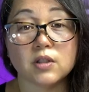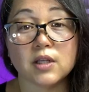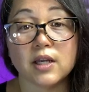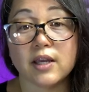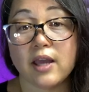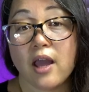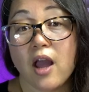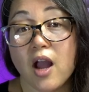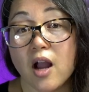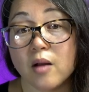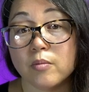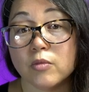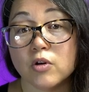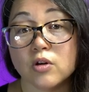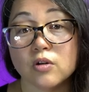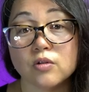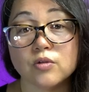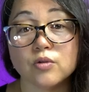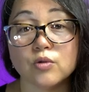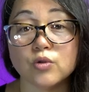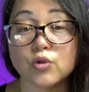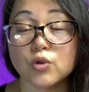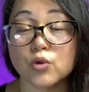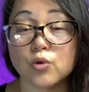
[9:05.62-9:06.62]
like
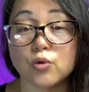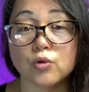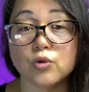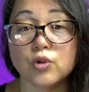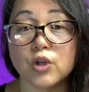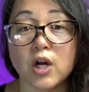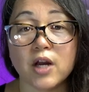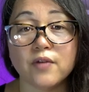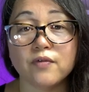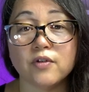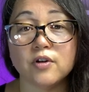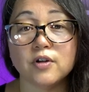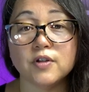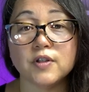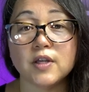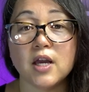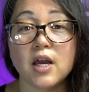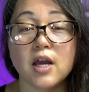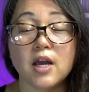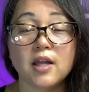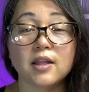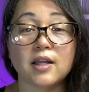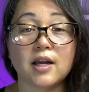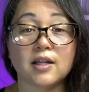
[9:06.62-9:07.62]
hammers or screwdrivers
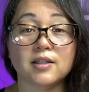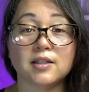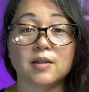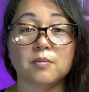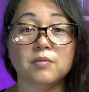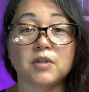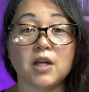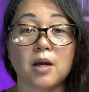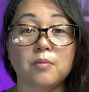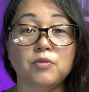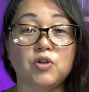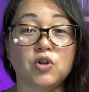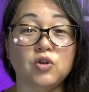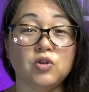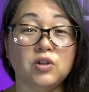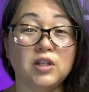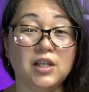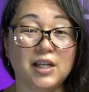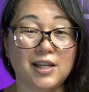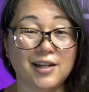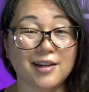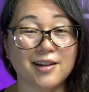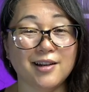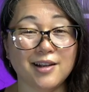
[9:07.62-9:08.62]
that sometimes you
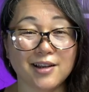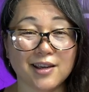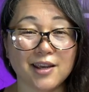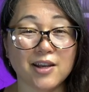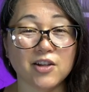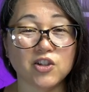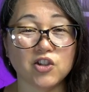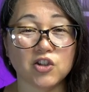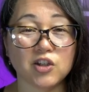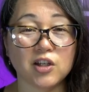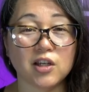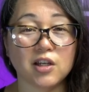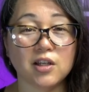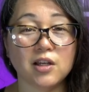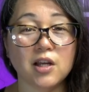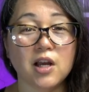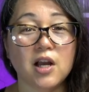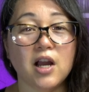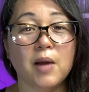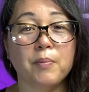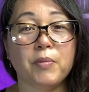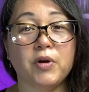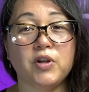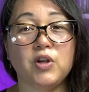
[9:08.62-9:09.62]
need in a kitchen,
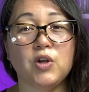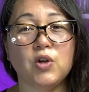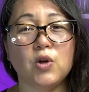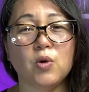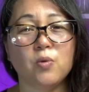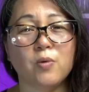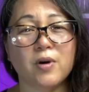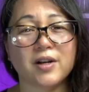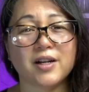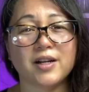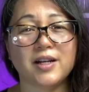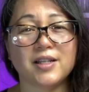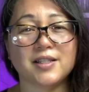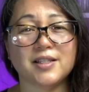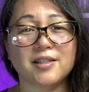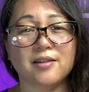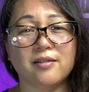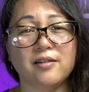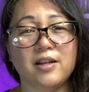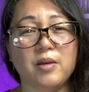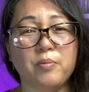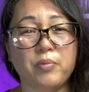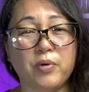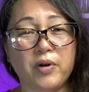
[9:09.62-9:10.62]
but you don't want to
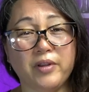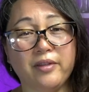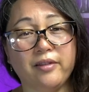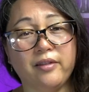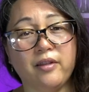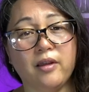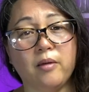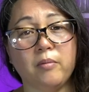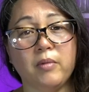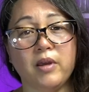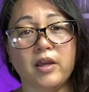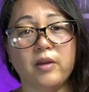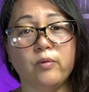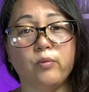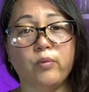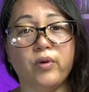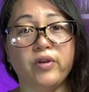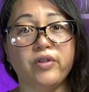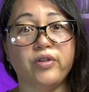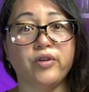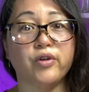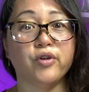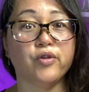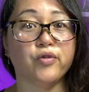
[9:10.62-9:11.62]
necessarily put them in
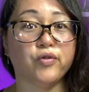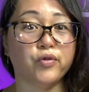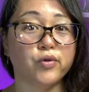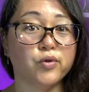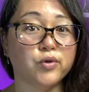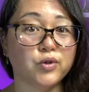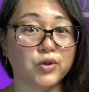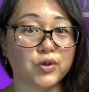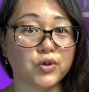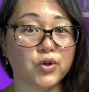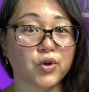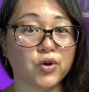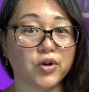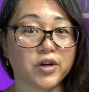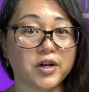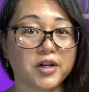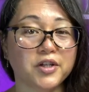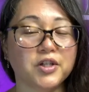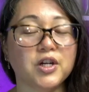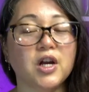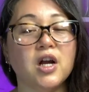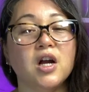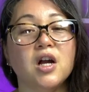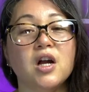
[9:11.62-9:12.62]
with your food
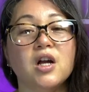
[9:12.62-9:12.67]
storage.